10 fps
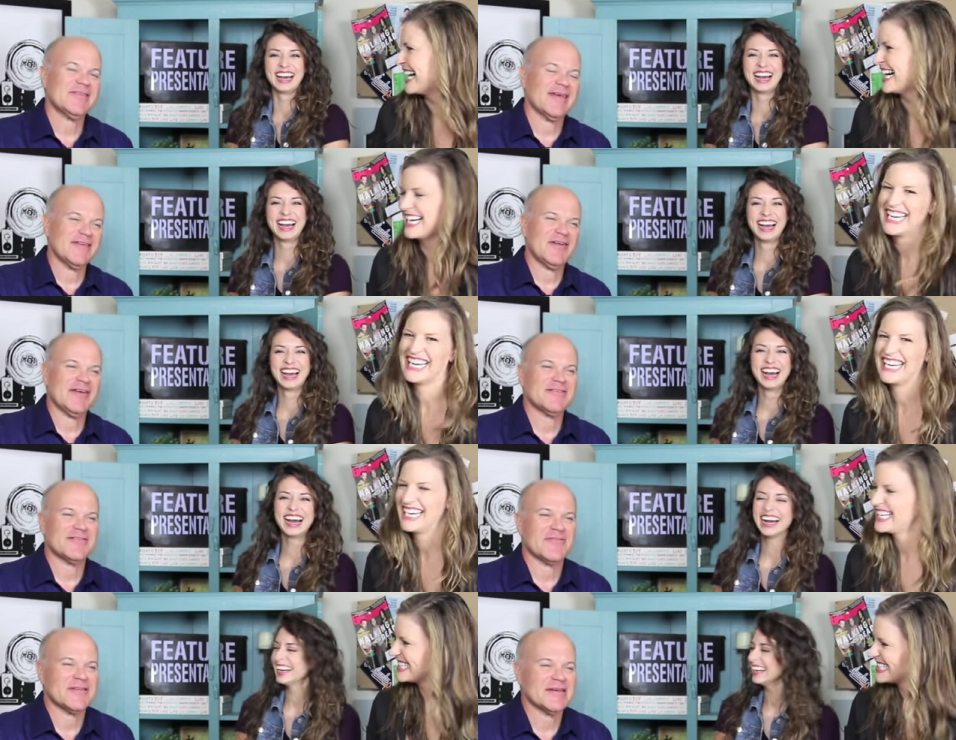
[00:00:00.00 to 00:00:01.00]
Speaker 1: that changes
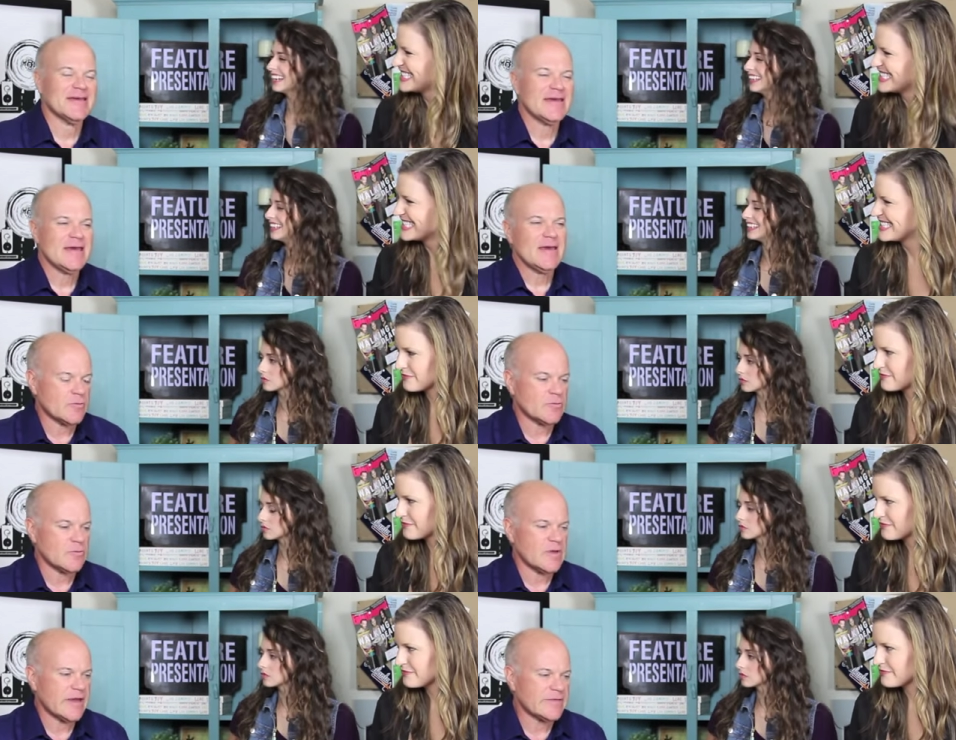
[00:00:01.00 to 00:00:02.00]
everything.
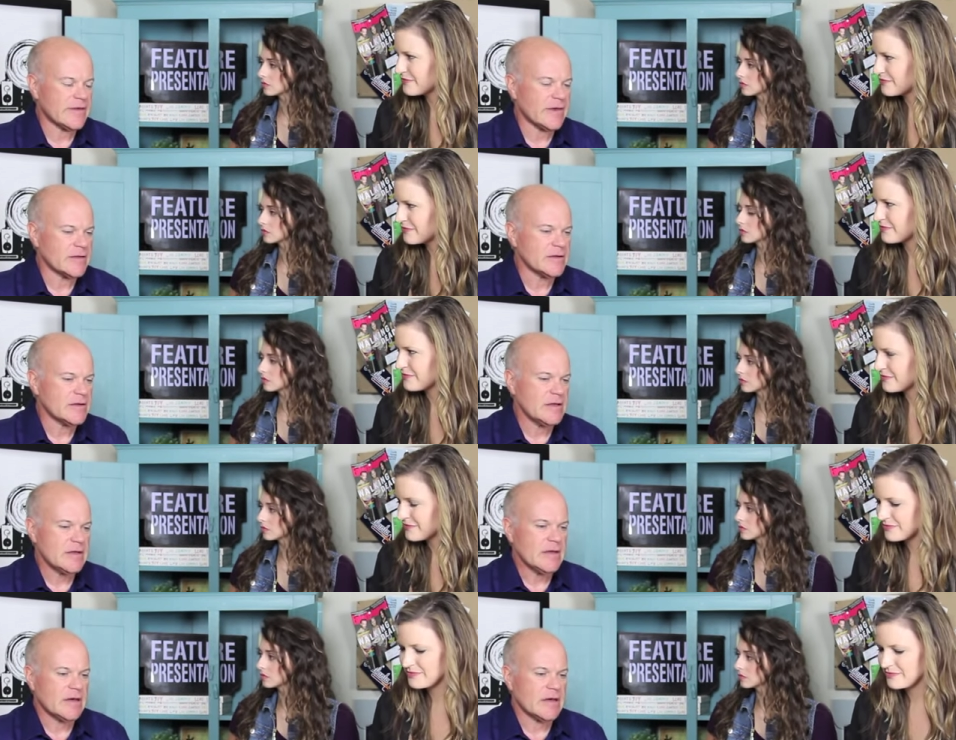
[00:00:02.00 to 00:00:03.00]
When we got together,
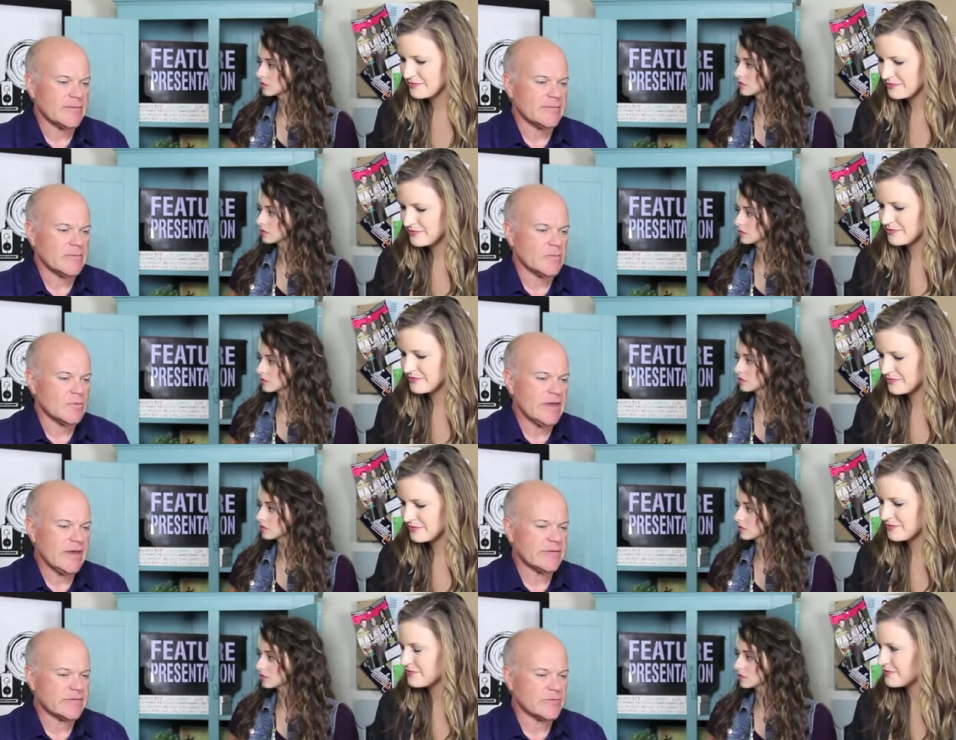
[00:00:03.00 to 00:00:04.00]
um, we
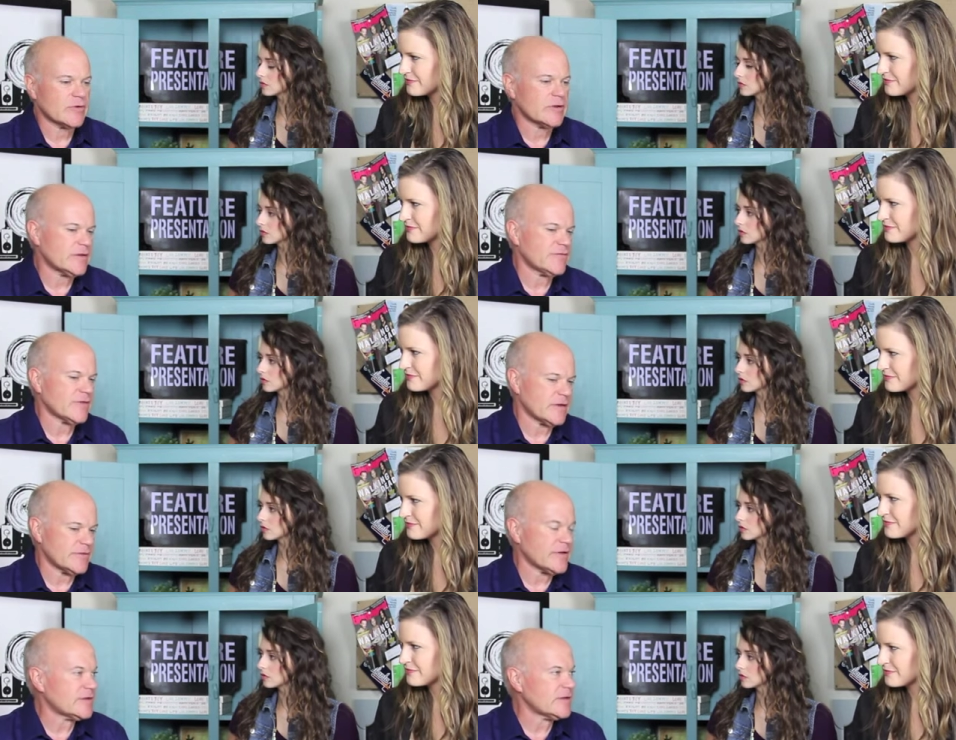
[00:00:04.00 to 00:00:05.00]
had some pretty
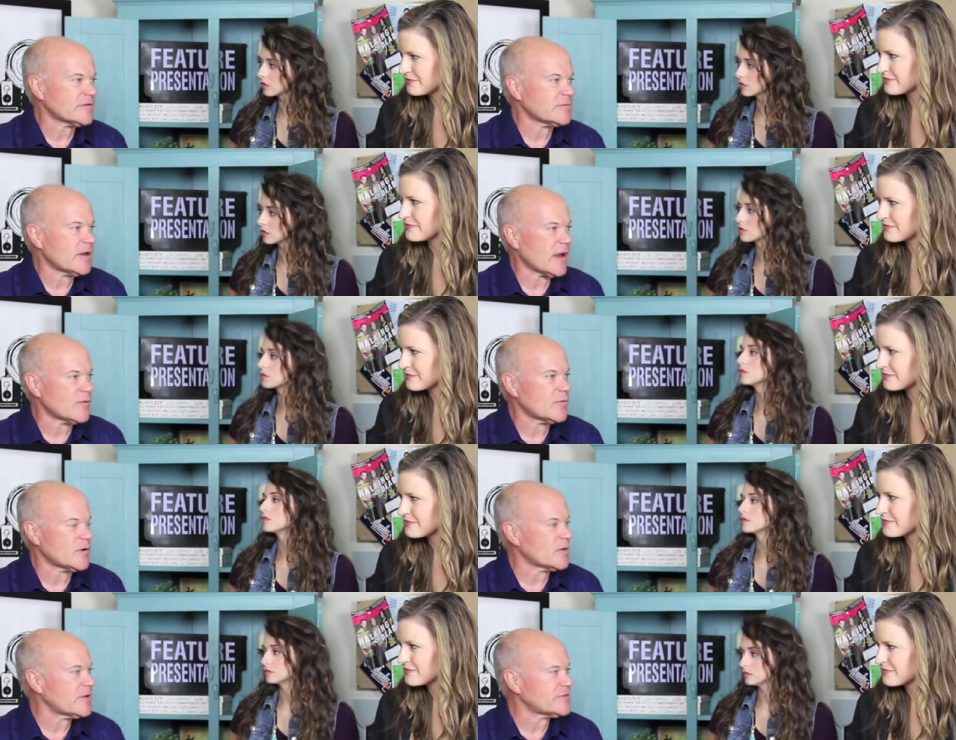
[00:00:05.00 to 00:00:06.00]
definitive ideas about how we
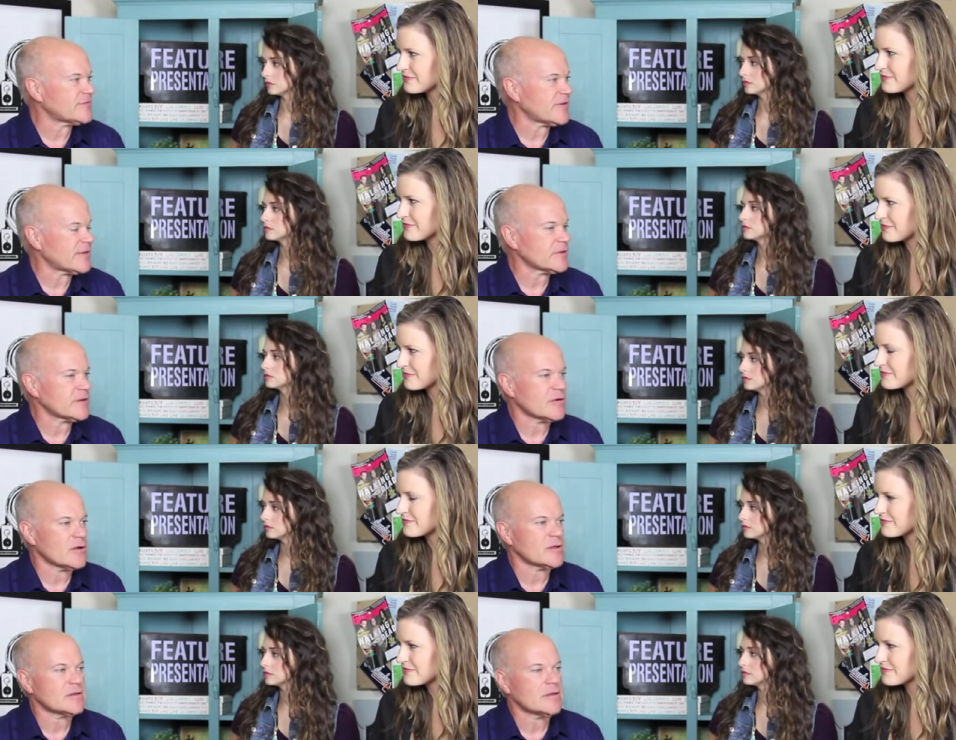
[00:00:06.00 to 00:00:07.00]
wanted to raise a family and
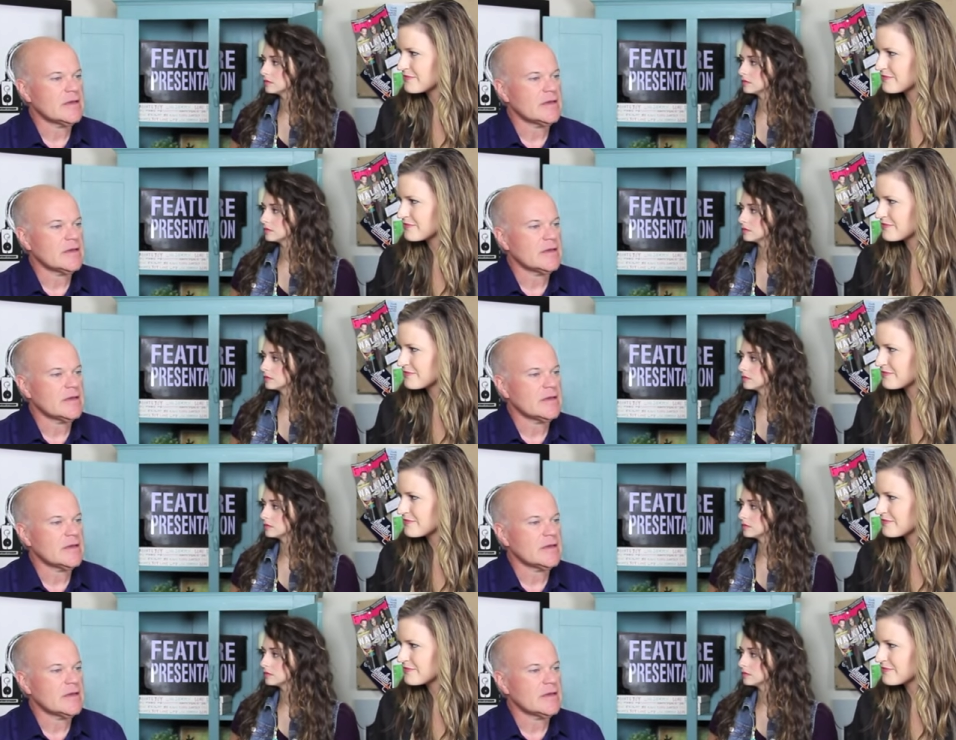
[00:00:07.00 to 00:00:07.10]
all.